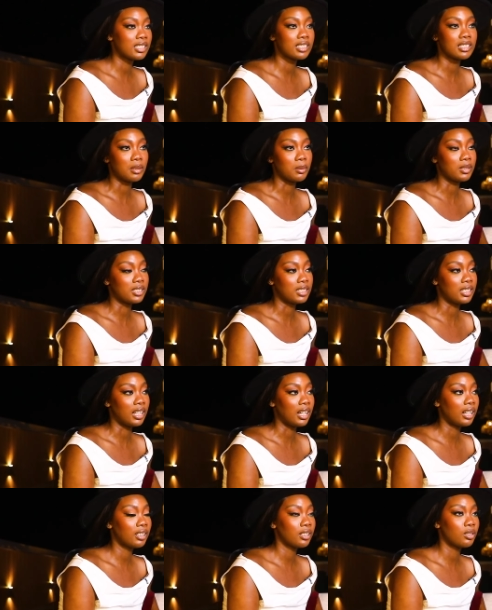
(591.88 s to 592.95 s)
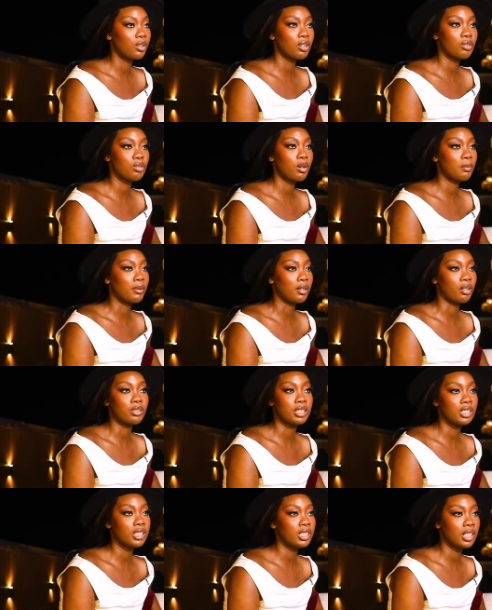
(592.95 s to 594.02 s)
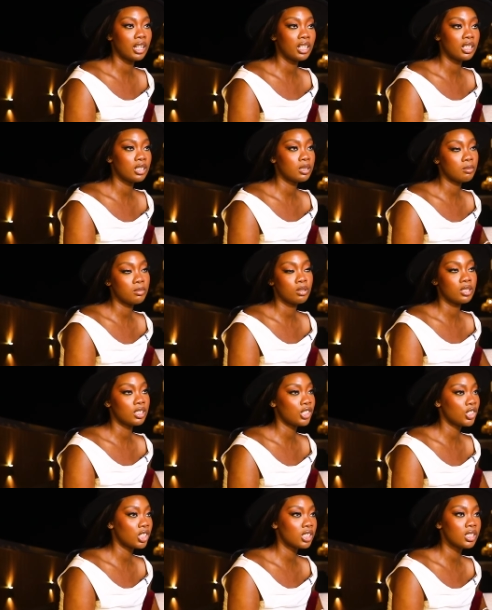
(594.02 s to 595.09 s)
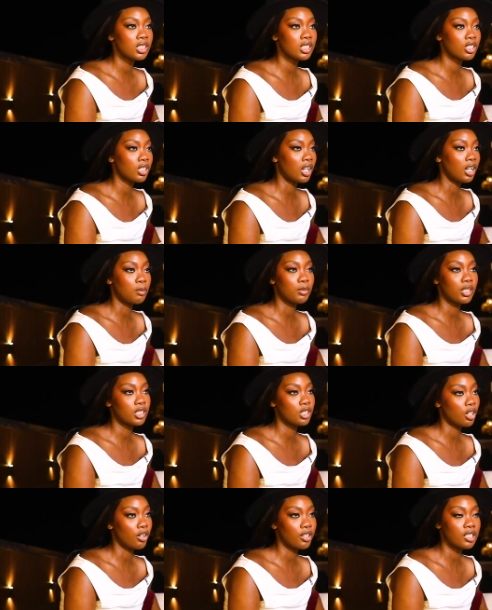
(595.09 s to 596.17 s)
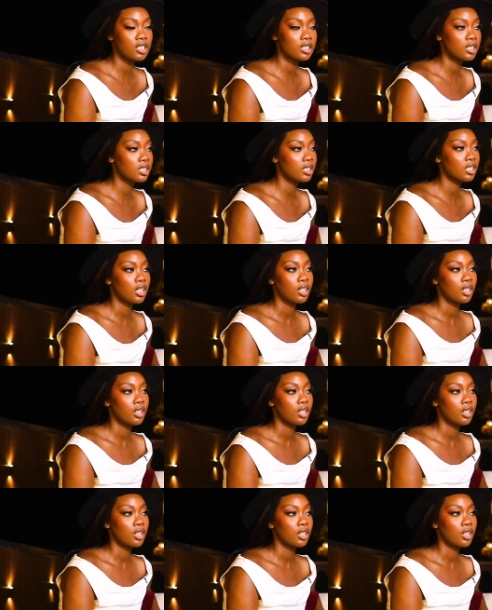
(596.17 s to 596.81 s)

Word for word: since I was young. You know, I grew up around DJs, musicians, um, guitarists,